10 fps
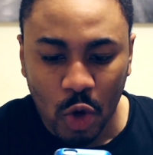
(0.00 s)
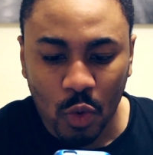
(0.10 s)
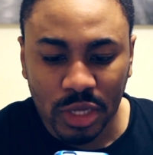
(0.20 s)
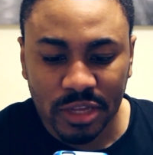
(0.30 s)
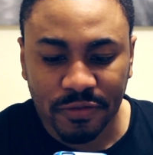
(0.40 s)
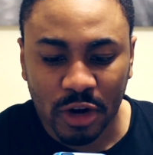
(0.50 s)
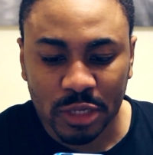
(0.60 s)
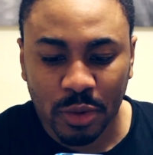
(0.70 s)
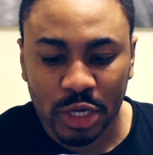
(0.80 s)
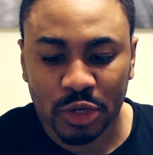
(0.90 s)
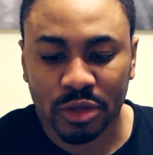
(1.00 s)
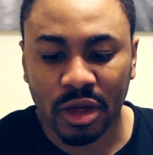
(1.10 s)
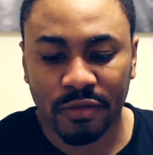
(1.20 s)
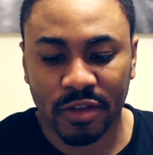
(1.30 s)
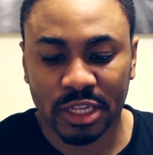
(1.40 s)
Who was the first person you
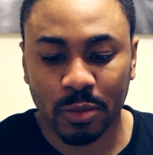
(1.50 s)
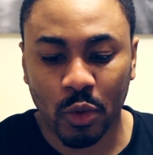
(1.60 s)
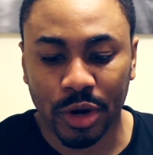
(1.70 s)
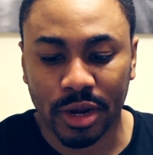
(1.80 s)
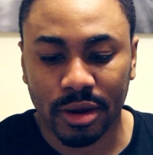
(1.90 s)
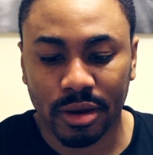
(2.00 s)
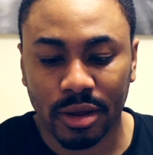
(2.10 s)
thought of this morning?